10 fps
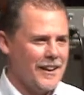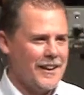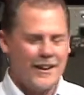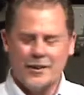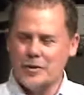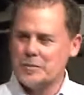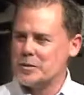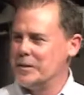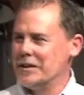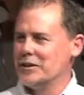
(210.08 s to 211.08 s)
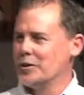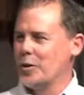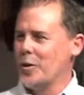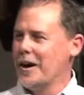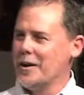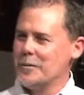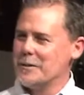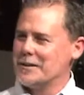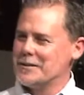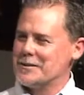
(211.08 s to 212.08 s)
And I know I'm speaking to the choir
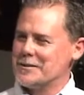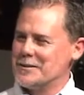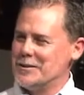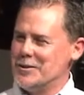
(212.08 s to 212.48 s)
because